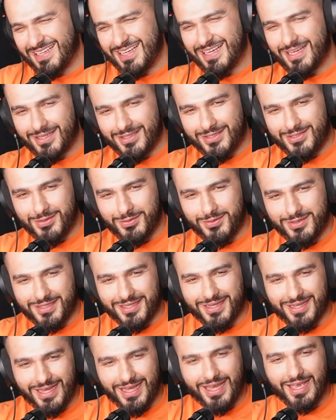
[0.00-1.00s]
you know, they're
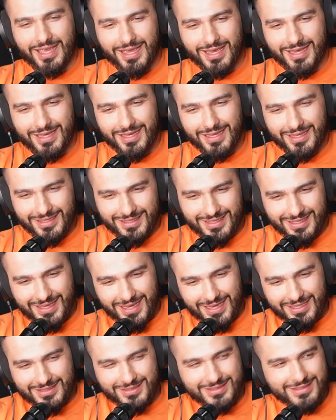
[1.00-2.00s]
like
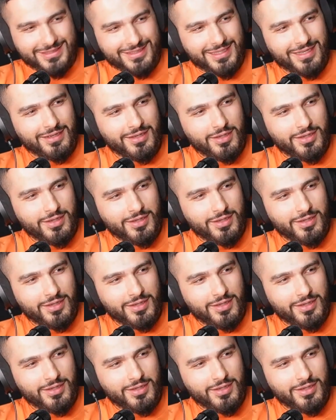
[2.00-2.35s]
gates.